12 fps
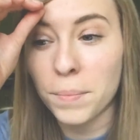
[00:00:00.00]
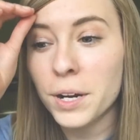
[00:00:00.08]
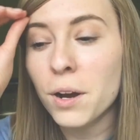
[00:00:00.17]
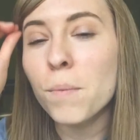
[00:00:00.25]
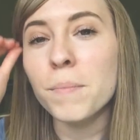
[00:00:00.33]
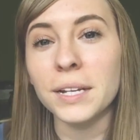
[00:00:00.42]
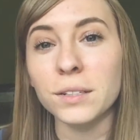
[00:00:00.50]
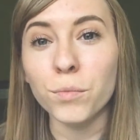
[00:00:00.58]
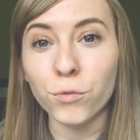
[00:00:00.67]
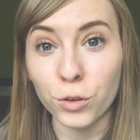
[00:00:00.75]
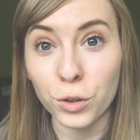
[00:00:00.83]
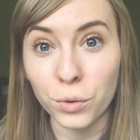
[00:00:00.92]
gonna go make some
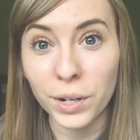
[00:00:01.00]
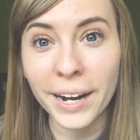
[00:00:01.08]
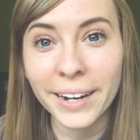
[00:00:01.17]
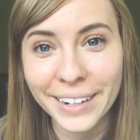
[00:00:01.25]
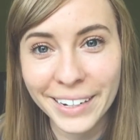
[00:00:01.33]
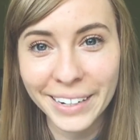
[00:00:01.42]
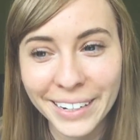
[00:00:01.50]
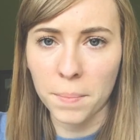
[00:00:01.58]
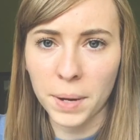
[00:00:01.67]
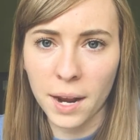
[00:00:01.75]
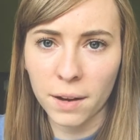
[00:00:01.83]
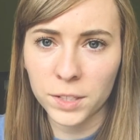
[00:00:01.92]
food. I
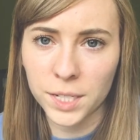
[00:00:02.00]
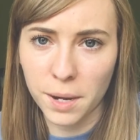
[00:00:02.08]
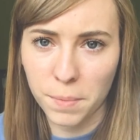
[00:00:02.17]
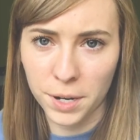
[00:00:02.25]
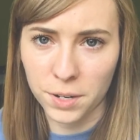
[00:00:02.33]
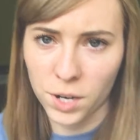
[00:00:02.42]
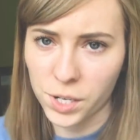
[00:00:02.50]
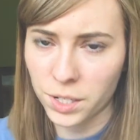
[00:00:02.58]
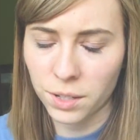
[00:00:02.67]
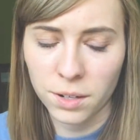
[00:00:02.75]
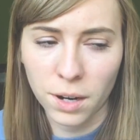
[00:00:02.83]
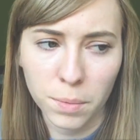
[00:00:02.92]
might have to take my dog
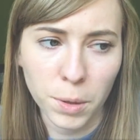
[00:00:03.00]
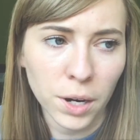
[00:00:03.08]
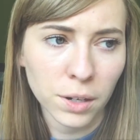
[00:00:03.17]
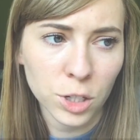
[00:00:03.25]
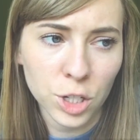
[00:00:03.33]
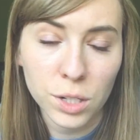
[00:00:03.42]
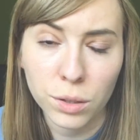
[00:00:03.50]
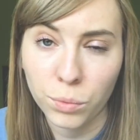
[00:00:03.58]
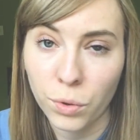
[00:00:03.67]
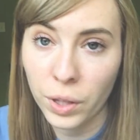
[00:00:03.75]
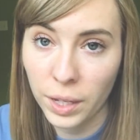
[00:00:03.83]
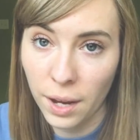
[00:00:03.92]
to the dog park. She's
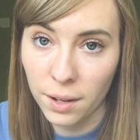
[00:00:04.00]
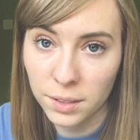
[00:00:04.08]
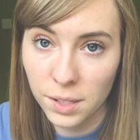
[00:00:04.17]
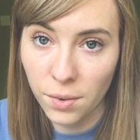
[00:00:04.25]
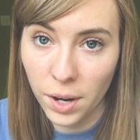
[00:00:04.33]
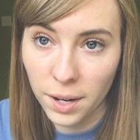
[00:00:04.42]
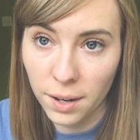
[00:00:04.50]
really antsy right